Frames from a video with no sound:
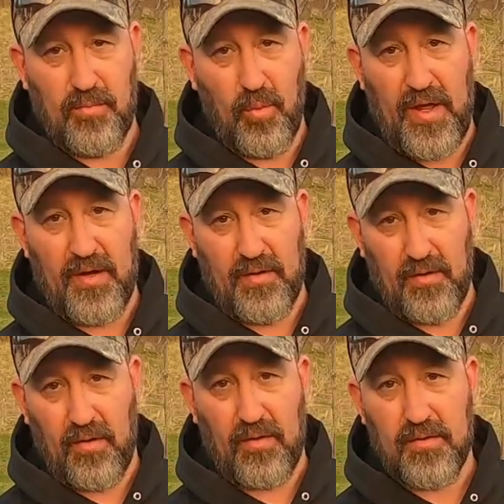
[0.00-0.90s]
wet at
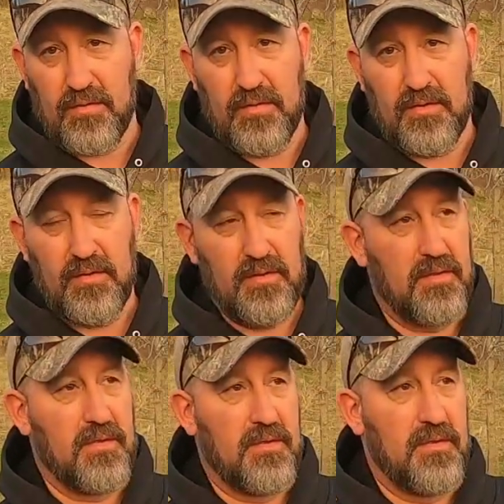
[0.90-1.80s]
all.
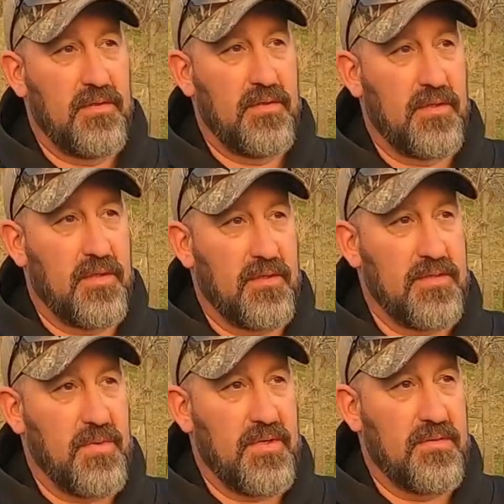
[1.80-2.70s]

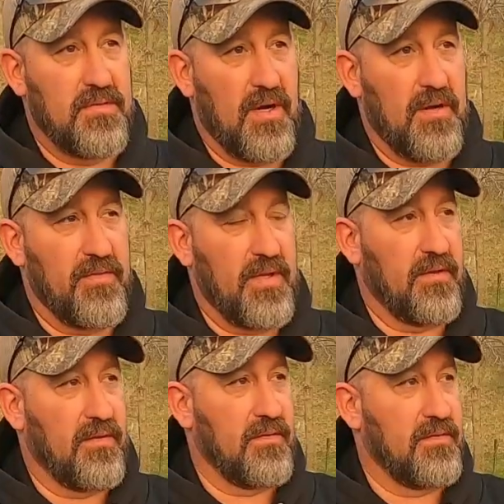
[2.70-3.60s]
It's been dry for
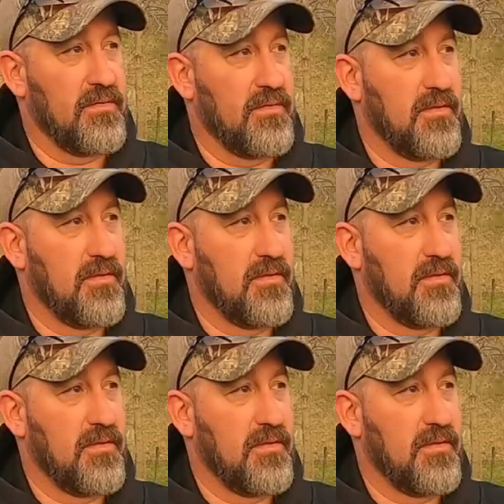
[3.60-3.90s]
that long.